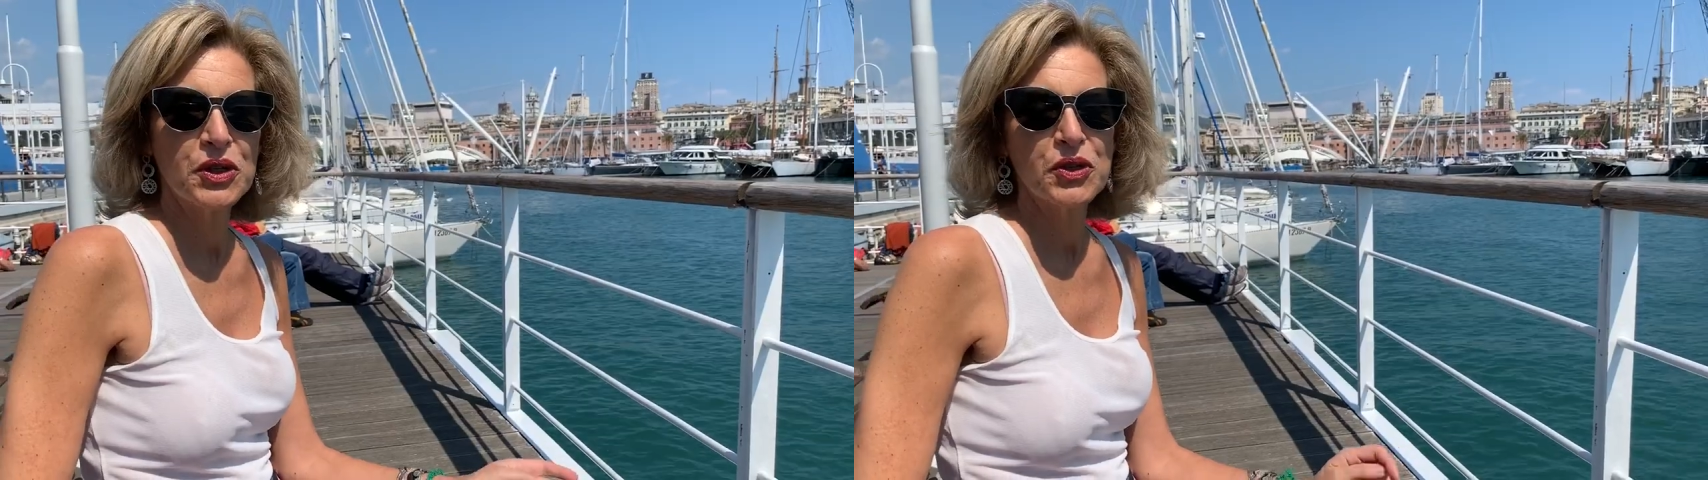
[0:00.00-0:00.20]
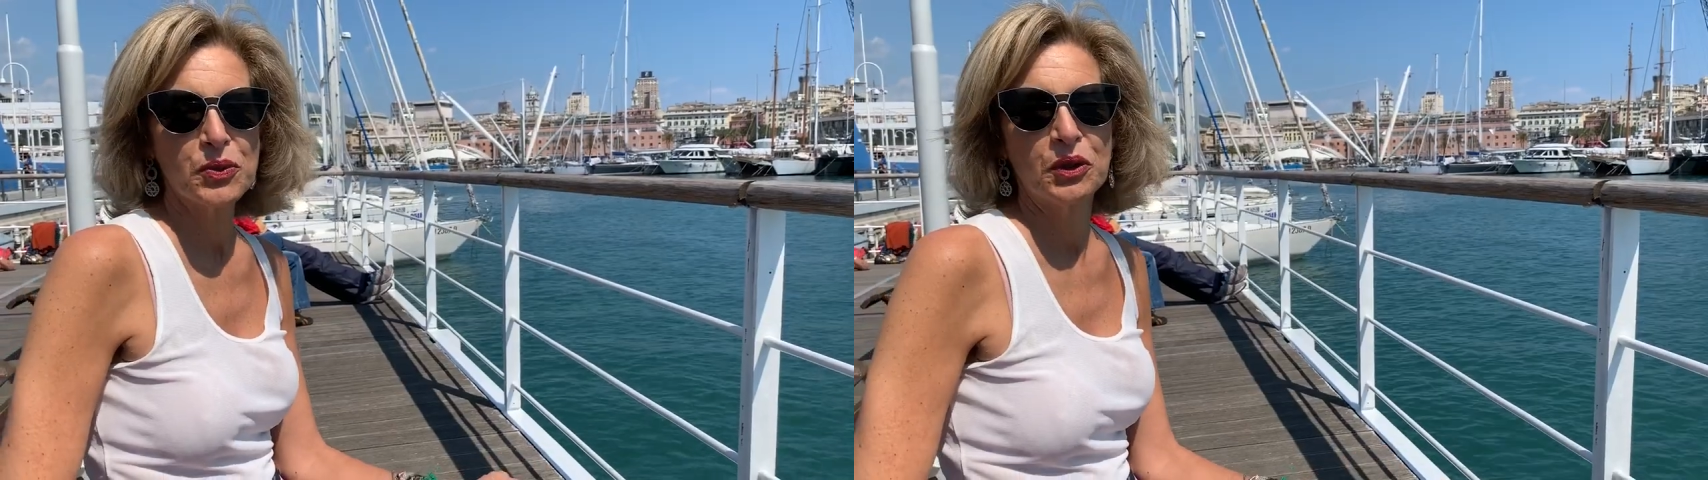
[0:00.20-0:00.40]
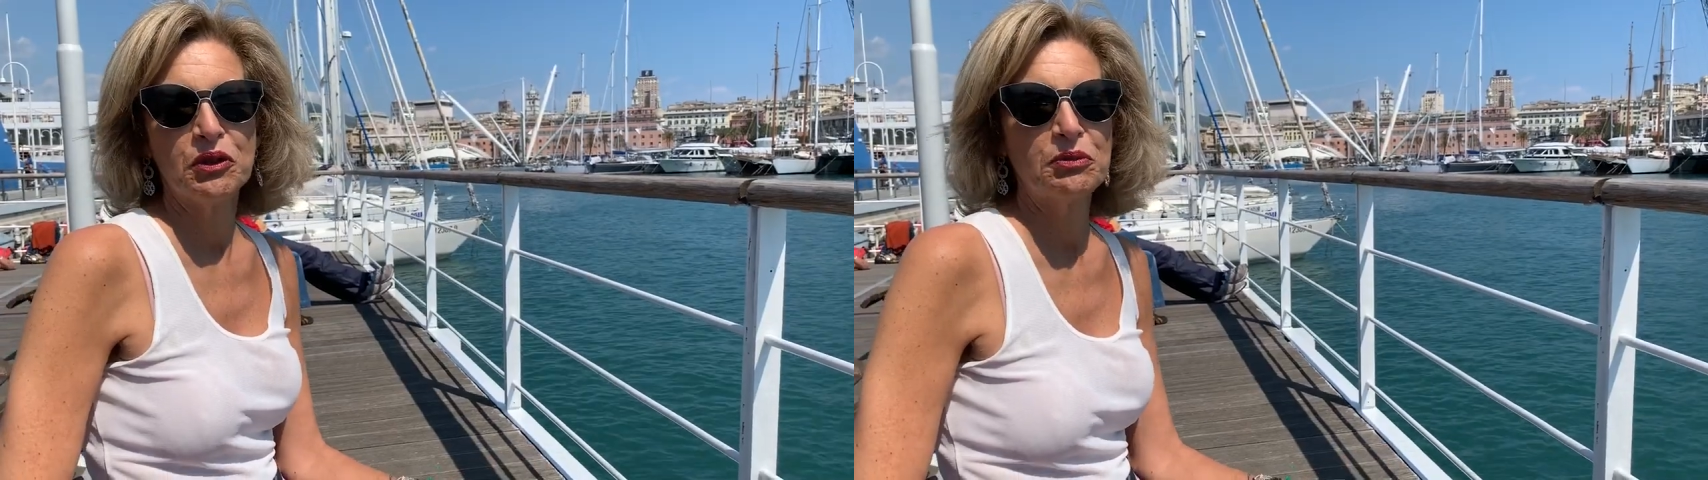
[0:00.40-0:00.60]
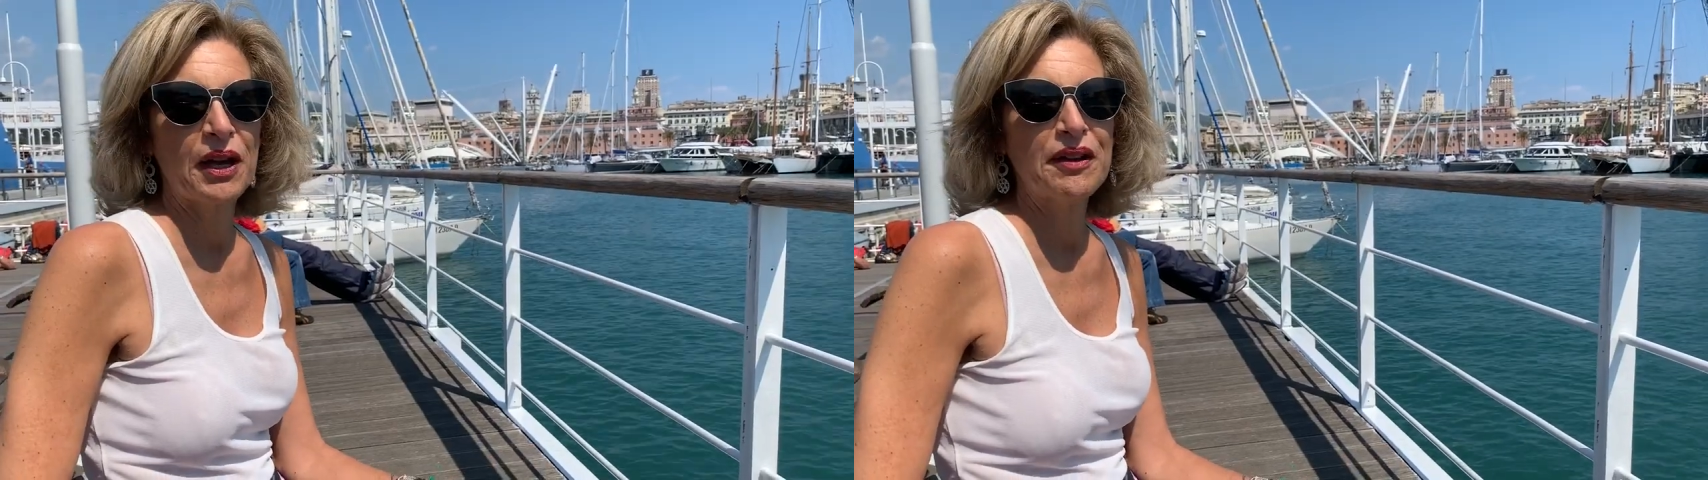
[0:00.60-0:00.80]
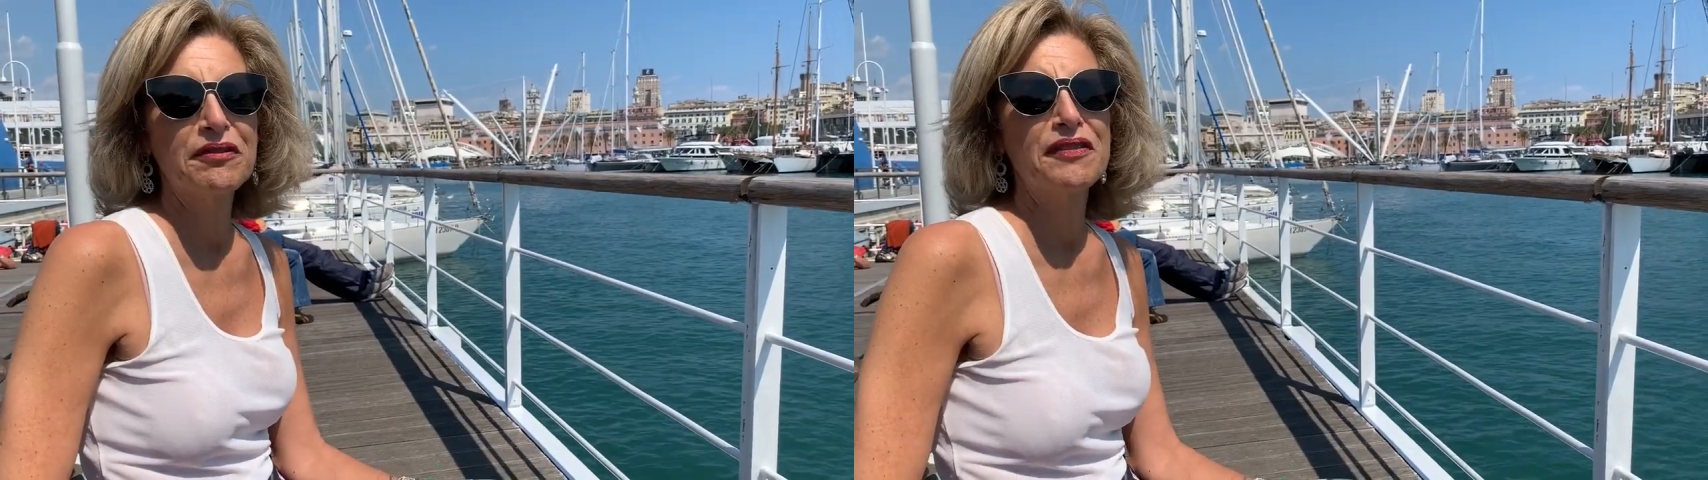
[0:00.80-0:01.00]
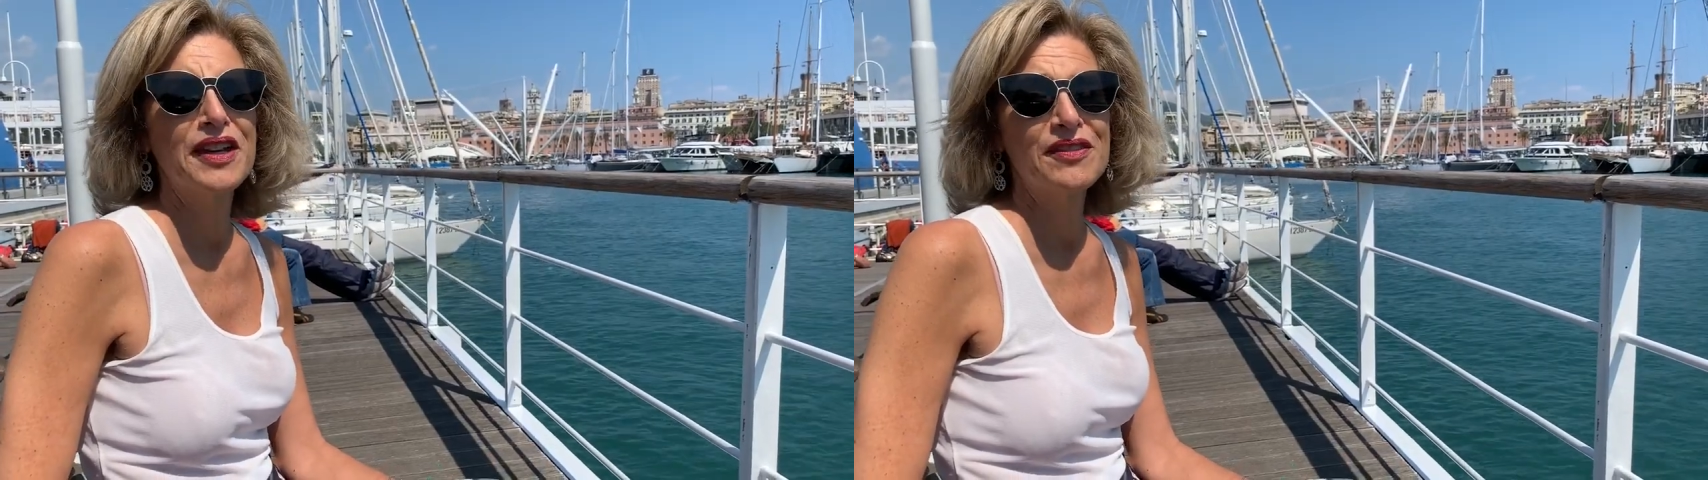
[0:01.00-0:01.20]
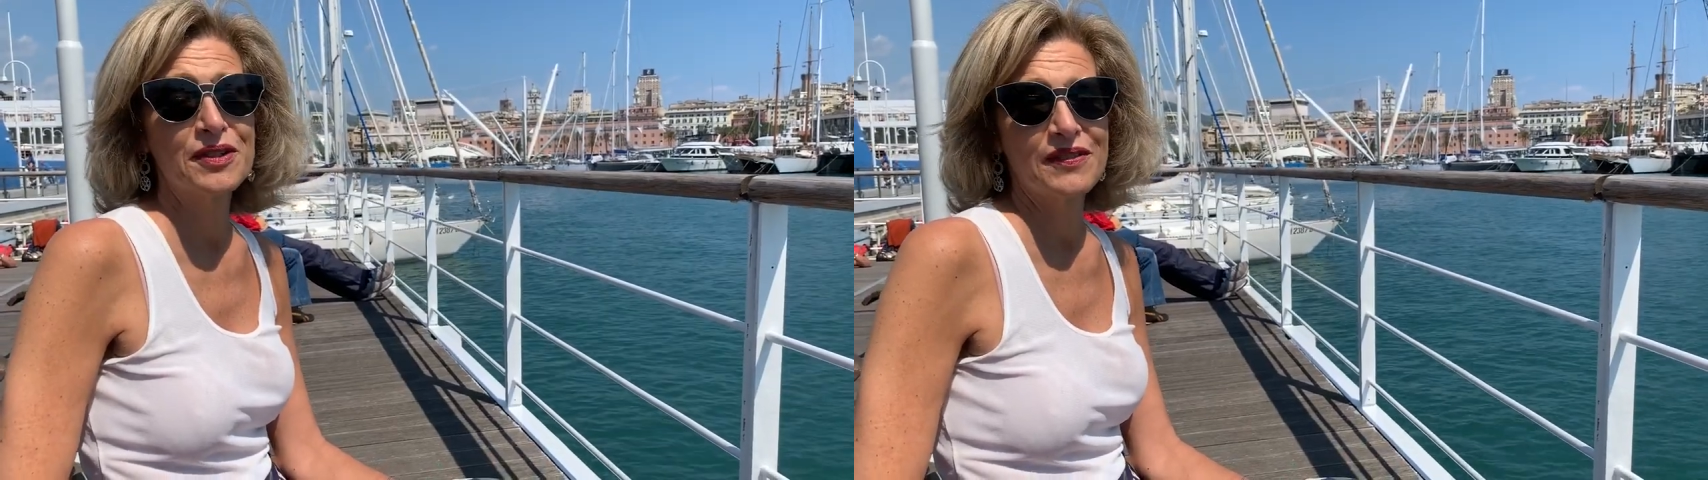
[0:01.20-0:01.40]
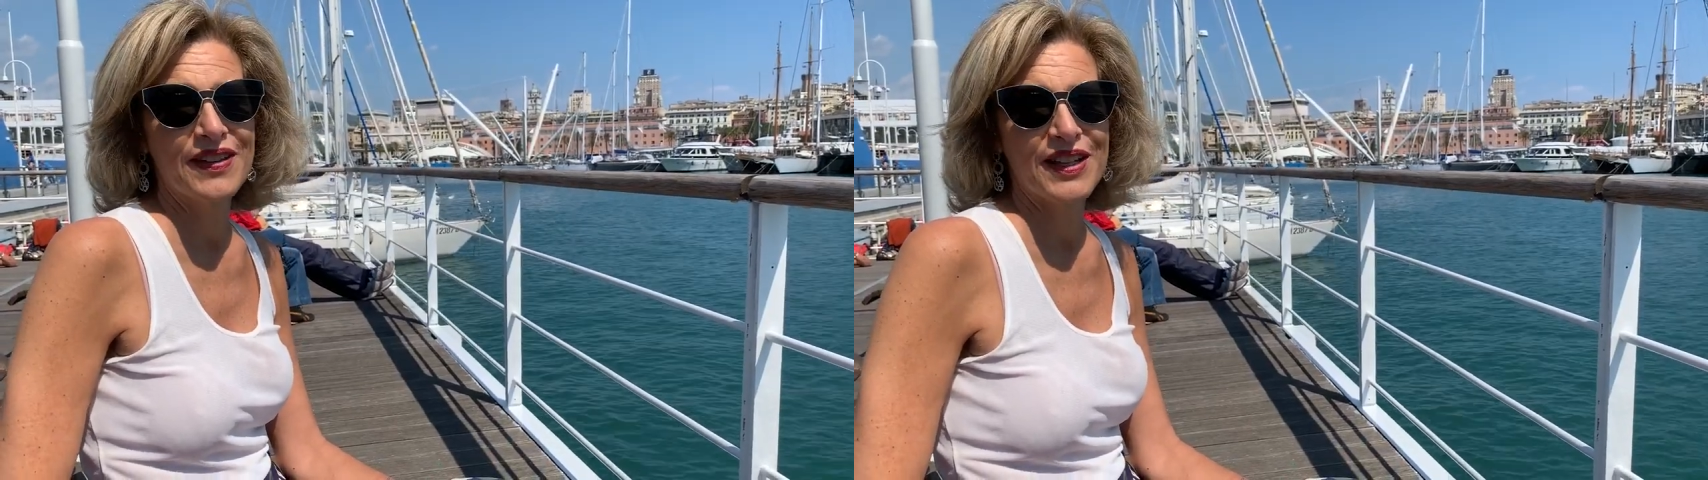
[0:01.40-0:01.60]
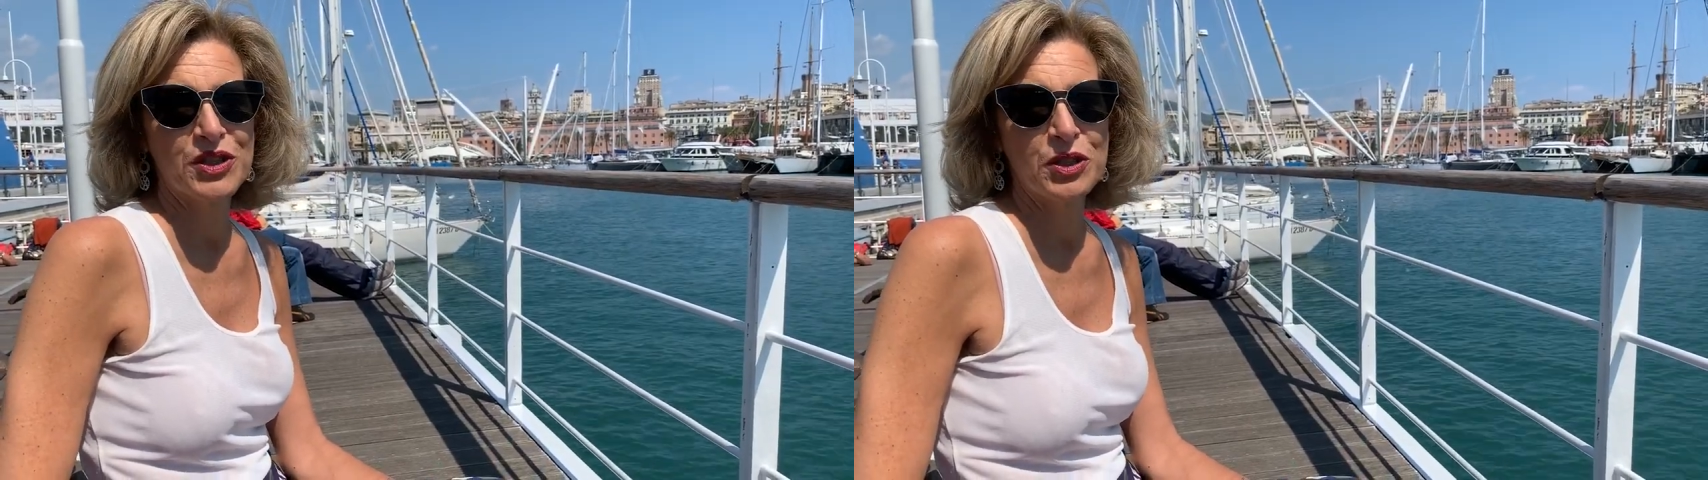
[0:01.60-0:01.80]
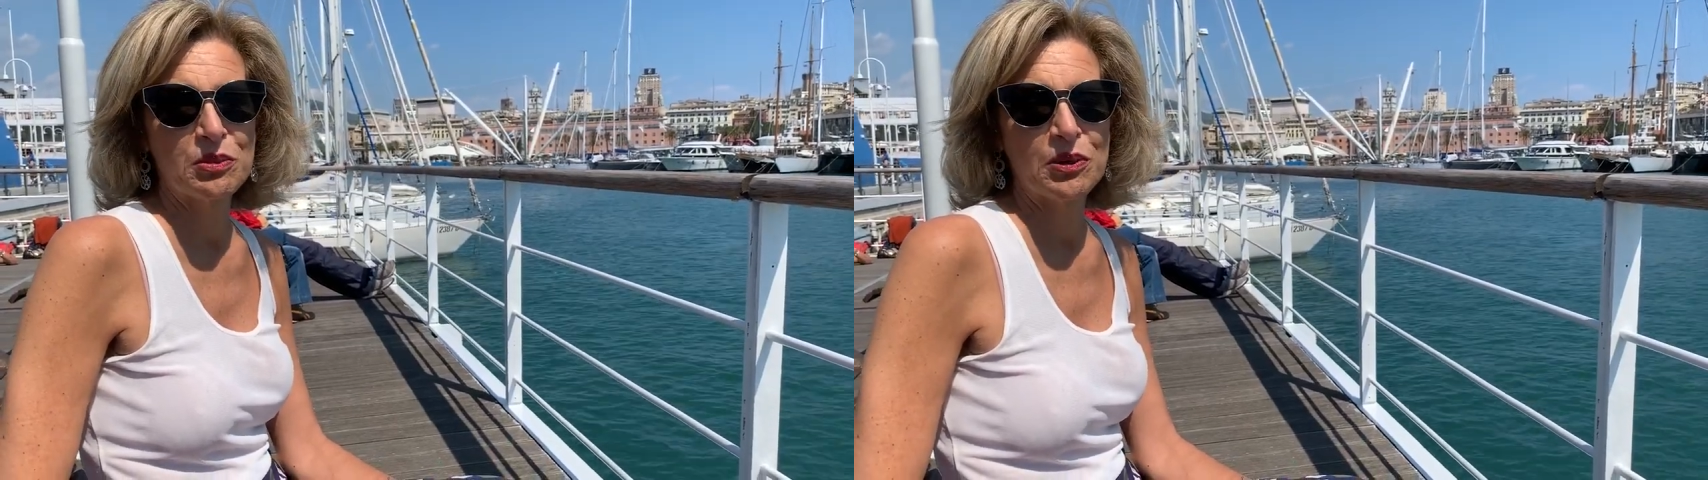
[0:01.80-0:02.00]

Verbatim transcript: here's one of my favorite vantage